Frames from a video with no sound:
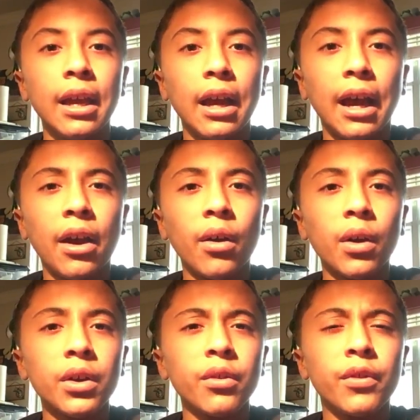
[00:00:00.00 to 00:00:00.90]
How
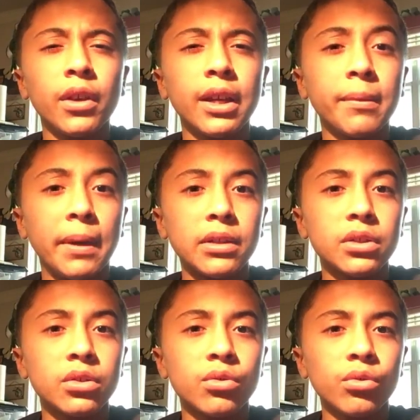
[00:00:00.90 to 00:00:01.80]
are you feeling about
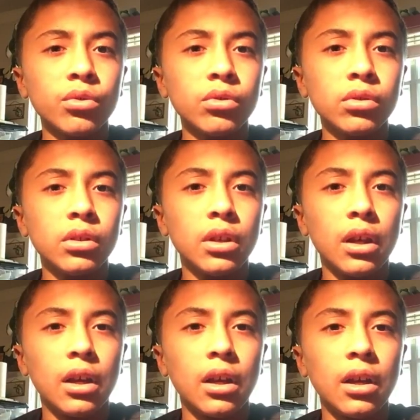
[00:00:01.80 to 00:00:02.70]
school?
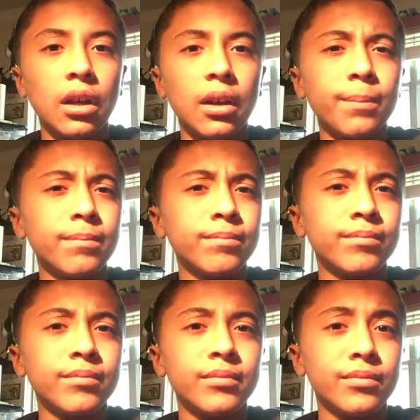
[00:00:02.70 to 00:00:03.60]
Uh,
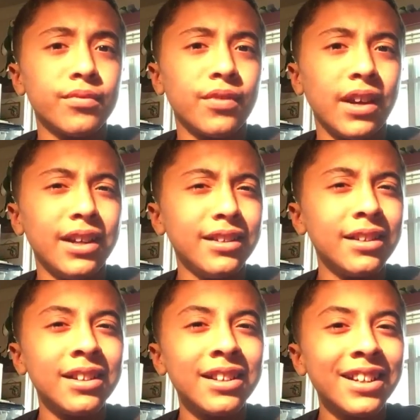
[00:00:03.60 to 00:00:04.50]
mm, fine.